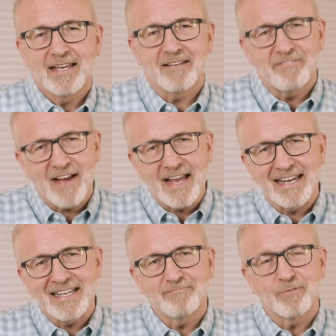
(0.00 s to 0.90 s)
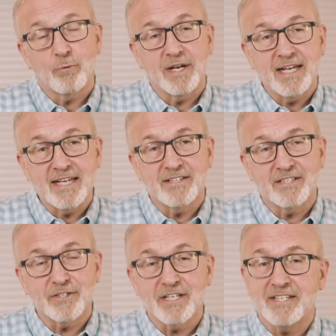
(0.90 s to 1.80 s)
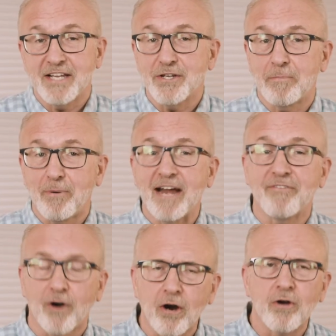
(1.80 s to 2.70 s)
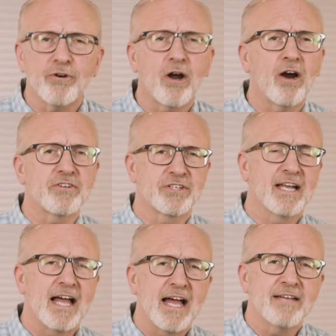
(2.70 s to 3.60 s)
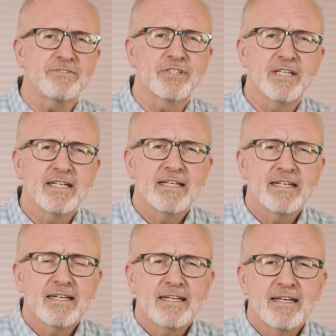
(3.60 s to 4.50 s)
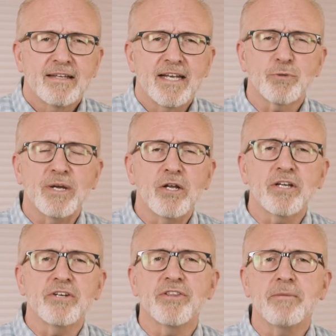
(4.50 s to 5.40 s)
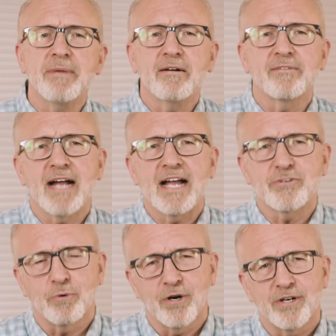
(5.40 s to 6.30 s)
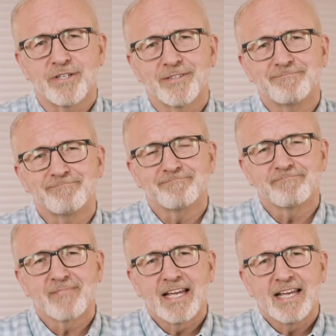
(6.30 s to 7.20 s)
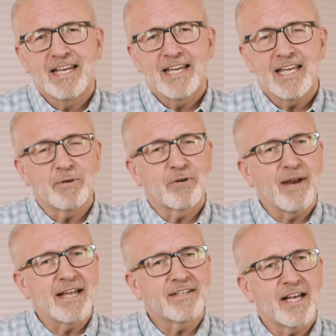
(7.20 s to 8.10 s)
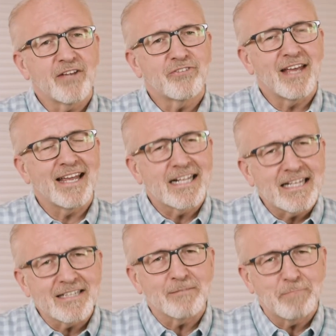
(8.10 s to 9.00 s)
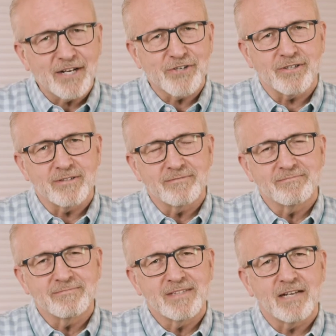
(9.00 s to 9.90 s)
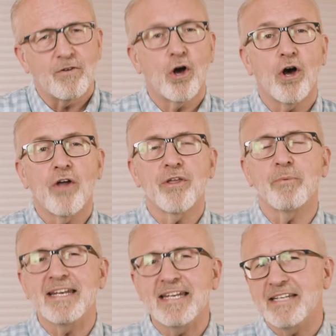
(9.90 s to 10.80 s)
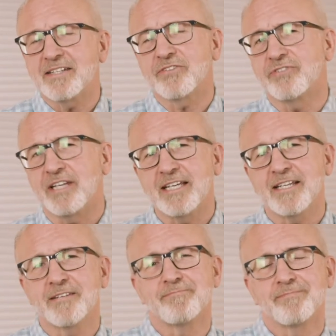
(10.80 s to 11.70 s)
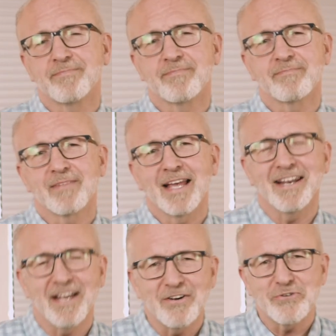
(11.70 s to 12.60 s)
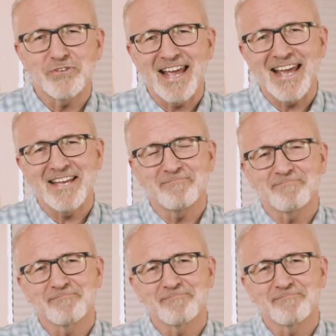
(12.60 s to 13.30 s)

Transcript: And finally, we need to continue to pray for our own hearts and lives, that as we look into the mirror of God's word, He would grant us a clear picture of all that we need to see and understand.